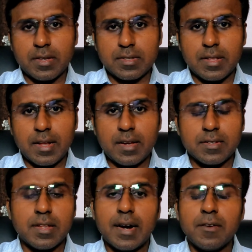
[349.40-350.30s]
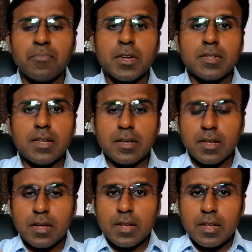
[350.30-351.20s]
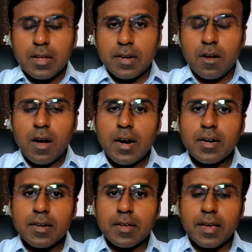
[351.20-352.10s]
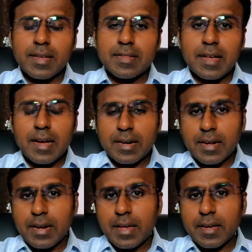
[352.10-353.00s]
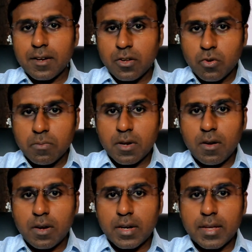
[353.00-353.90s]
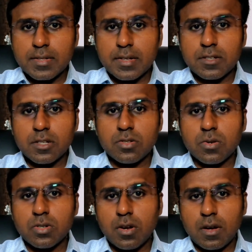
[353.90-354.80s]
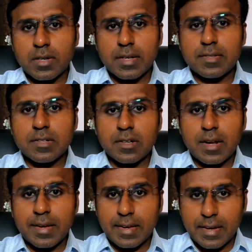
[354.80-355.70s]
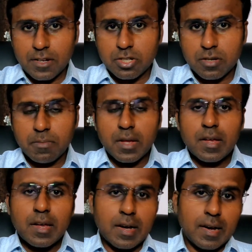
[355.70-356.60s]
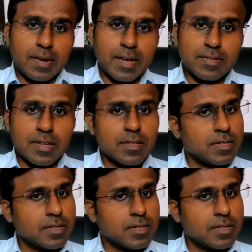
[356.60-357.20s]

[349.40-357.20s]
monkeys that is that see not exactly like a human organization social organization like kinship uh, does